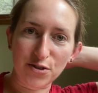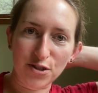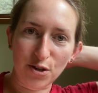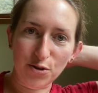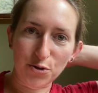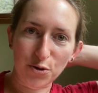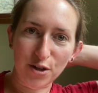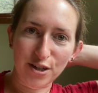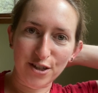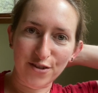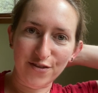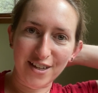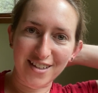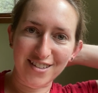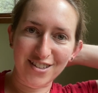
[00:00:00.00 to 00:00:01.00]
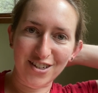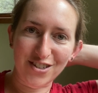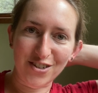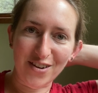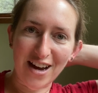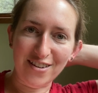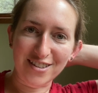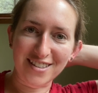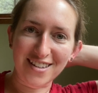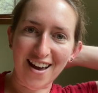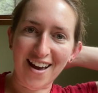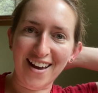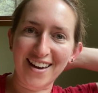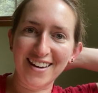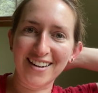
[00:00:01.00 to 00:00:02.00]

no shortage of things to do outside,